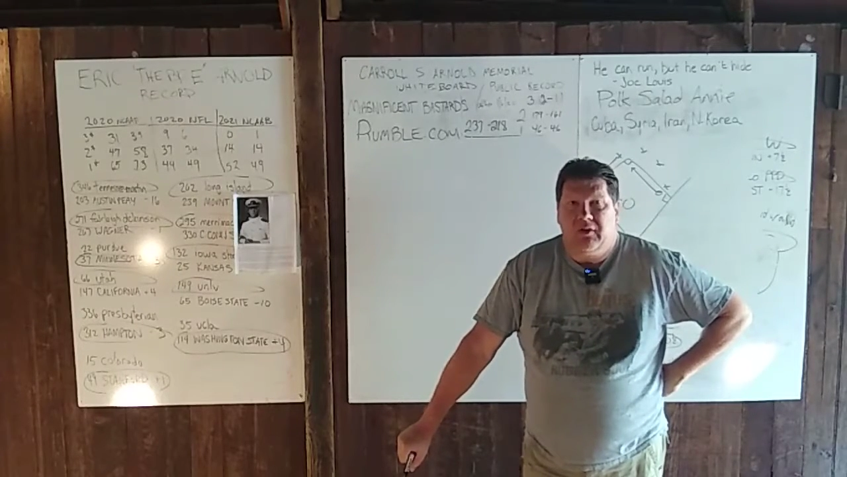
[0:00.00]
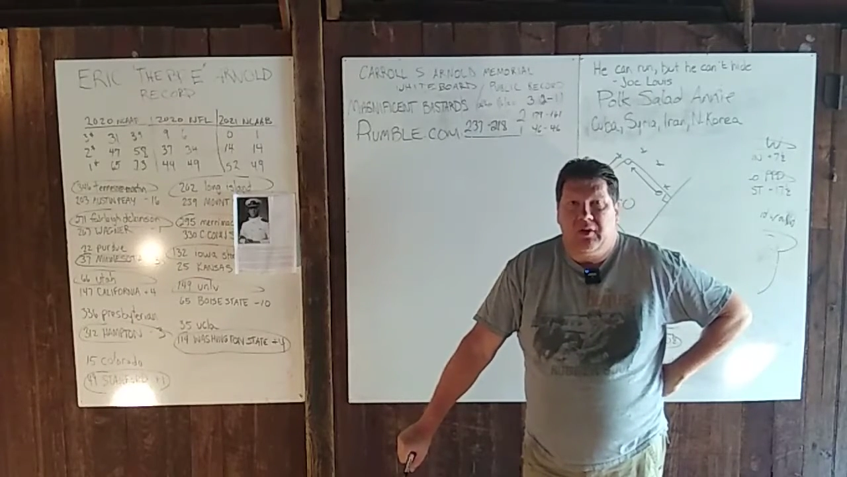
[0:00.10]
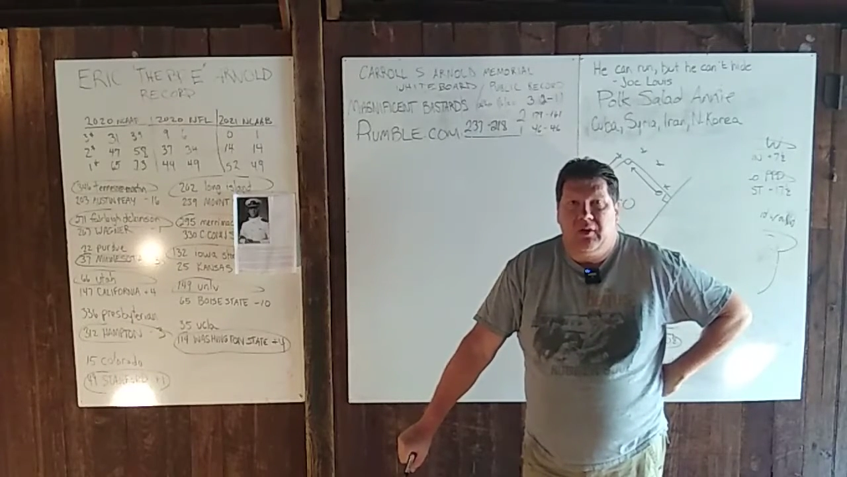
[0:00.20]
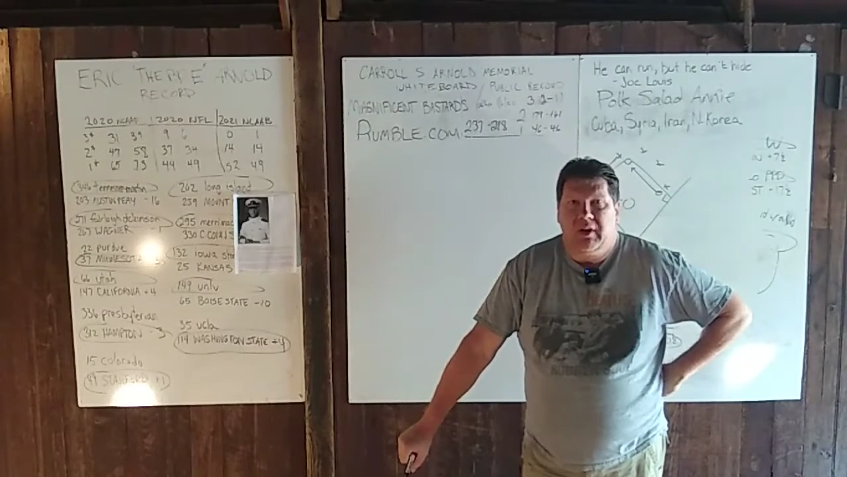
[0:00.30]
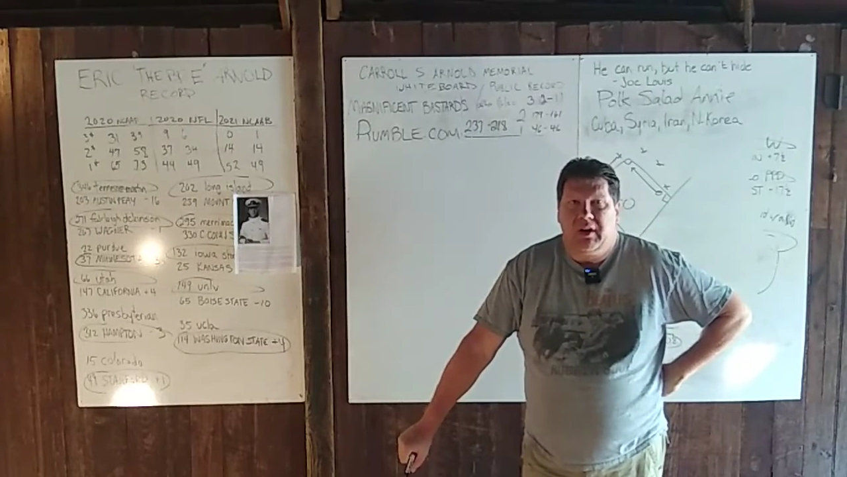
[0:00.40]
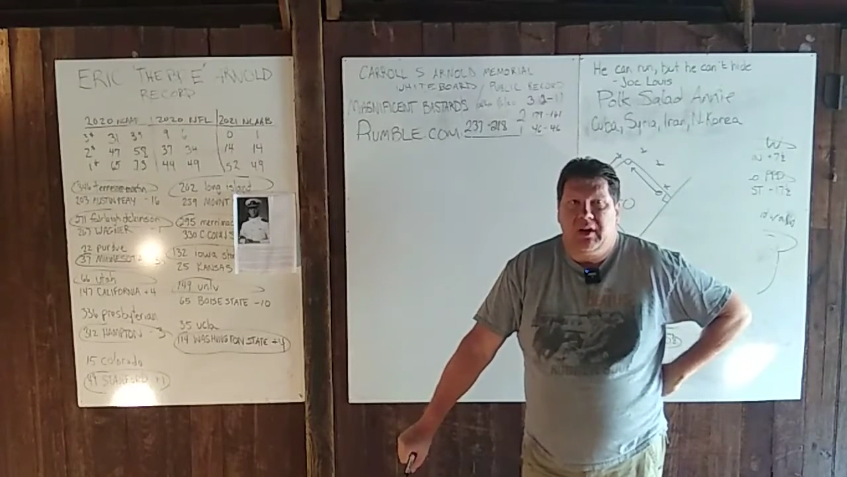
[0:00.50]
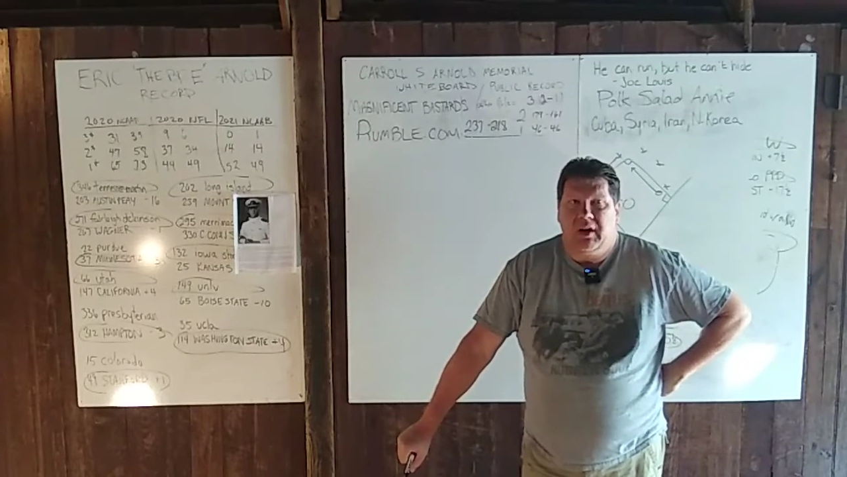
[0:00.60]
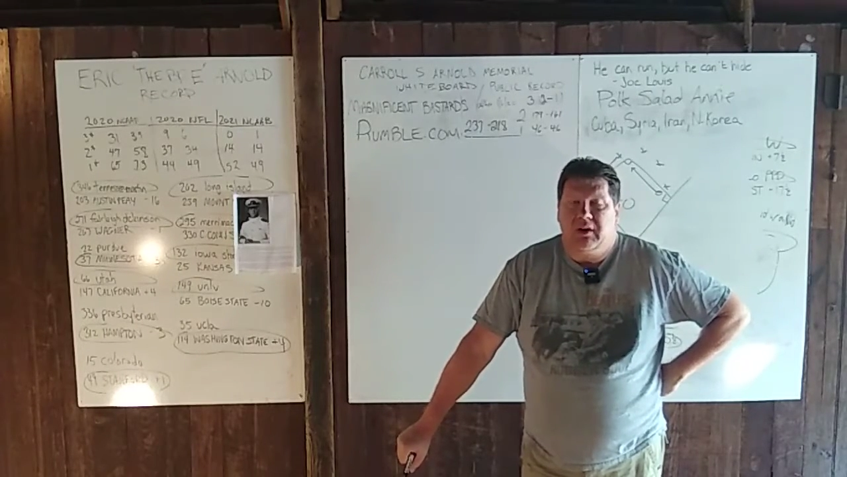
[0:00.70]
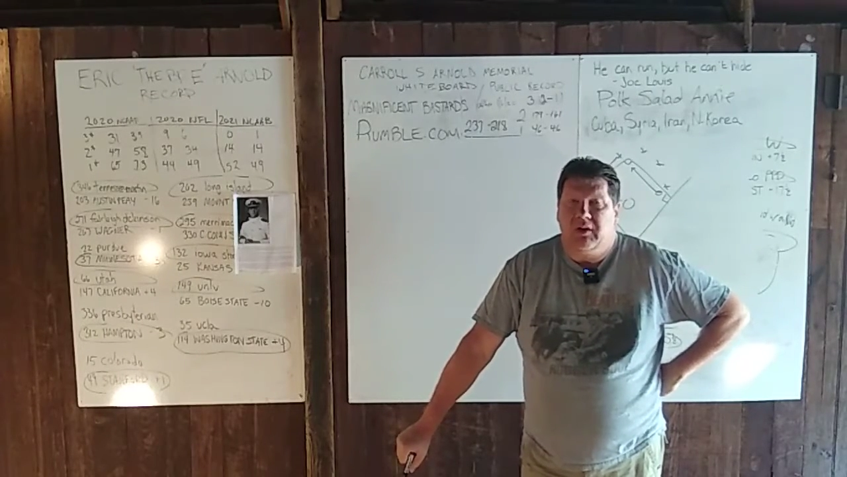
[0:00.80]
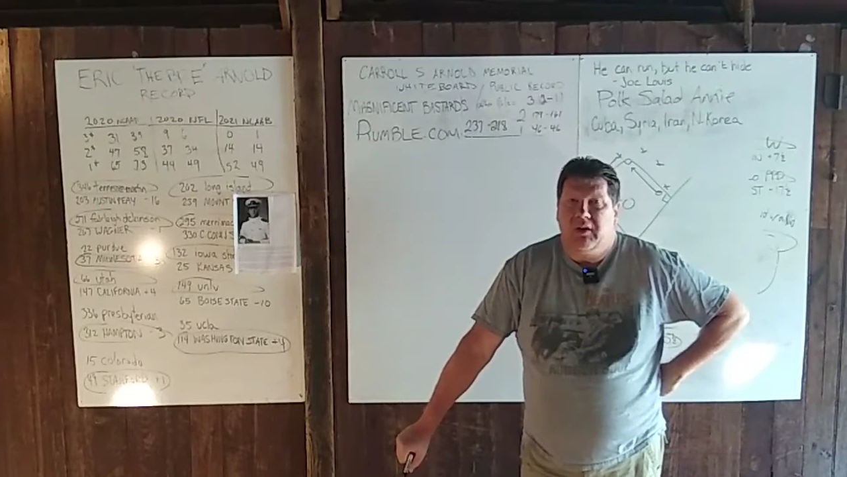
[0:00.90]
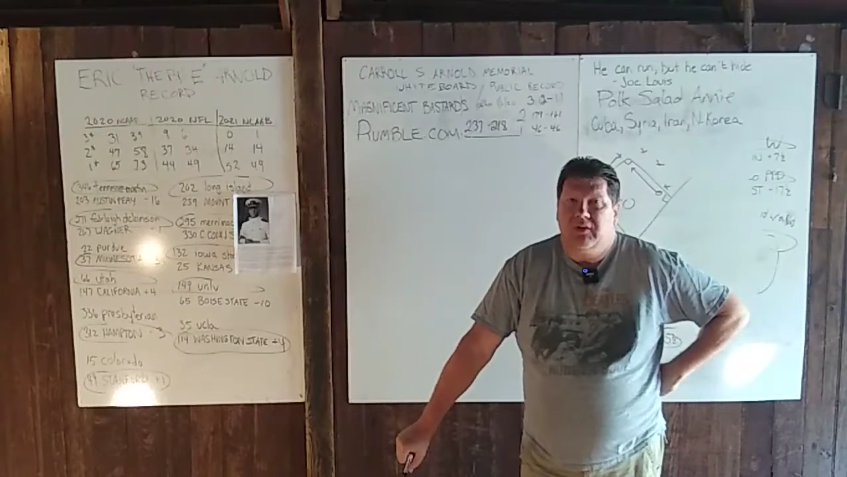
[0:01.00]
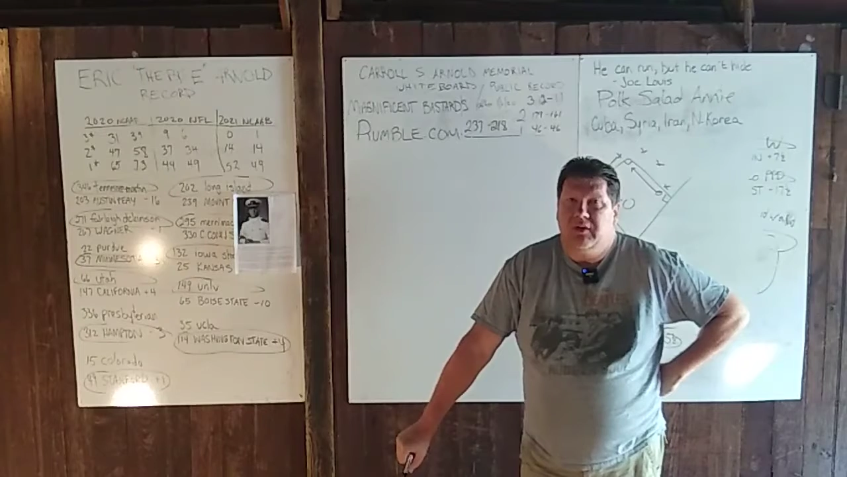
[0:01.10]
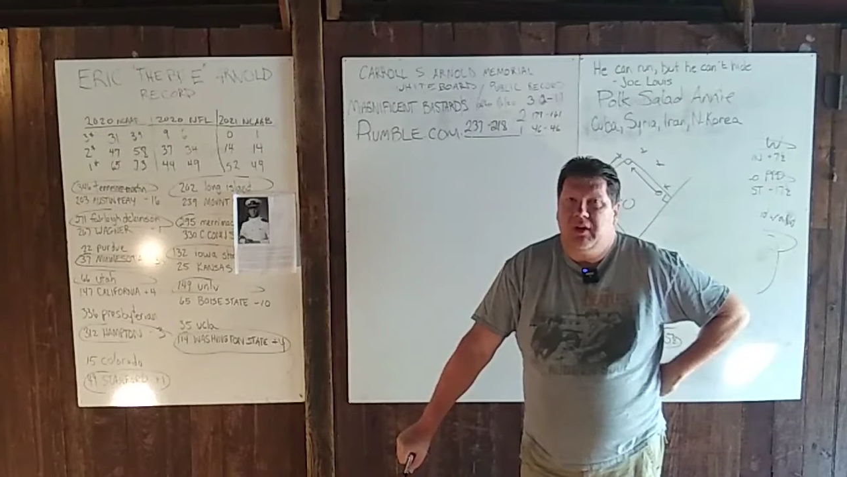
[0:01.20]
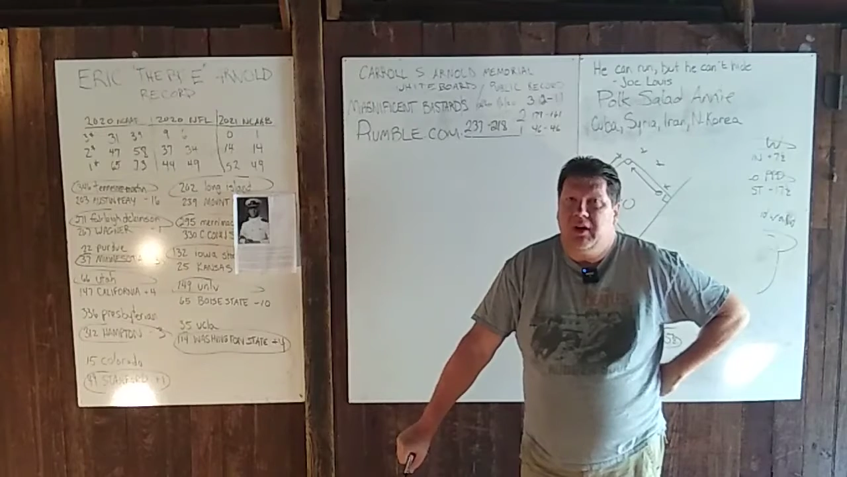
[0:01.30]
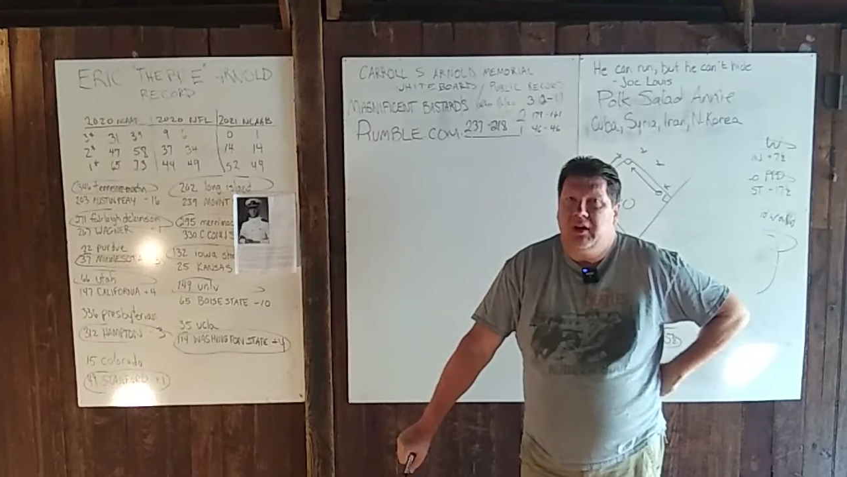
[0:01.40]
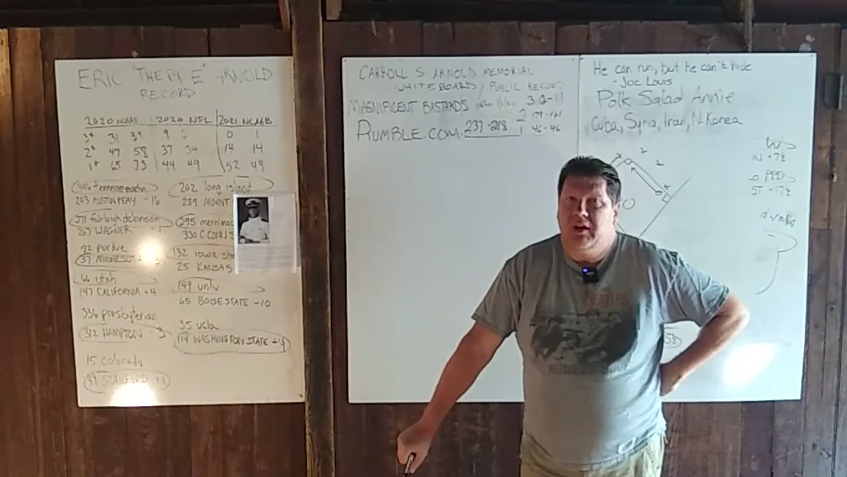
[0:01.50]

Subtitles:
ass totally kicked yesterday